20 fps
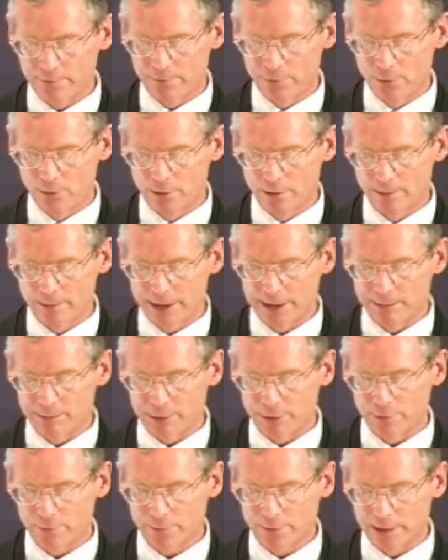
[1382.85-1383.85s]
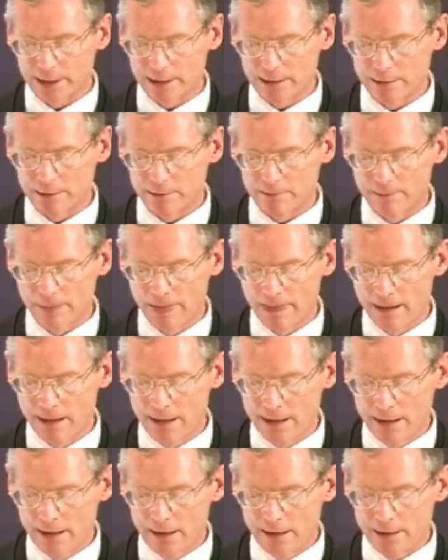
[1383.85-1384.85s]
in form and in personnel,
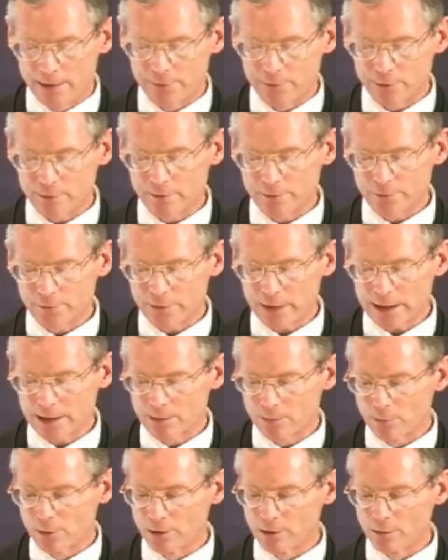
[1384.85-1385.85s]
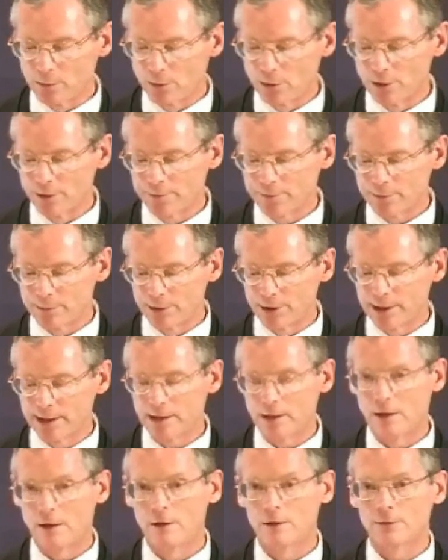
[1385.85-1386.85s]
it took the Second World War to
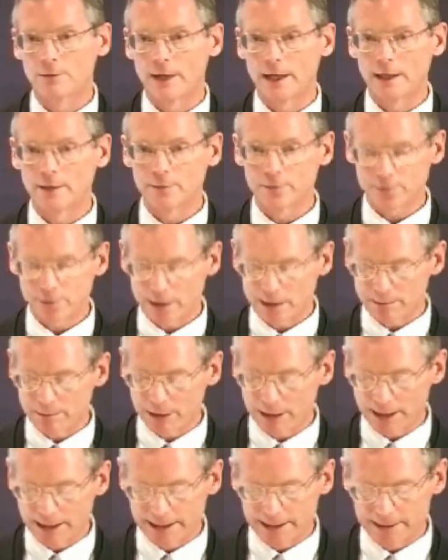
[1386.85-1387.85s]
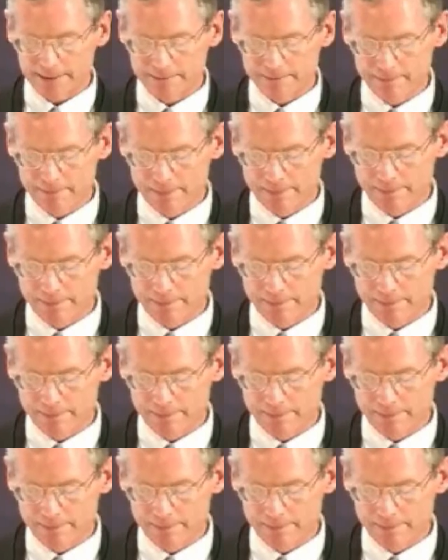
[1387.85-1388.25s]
bring all-around state planning.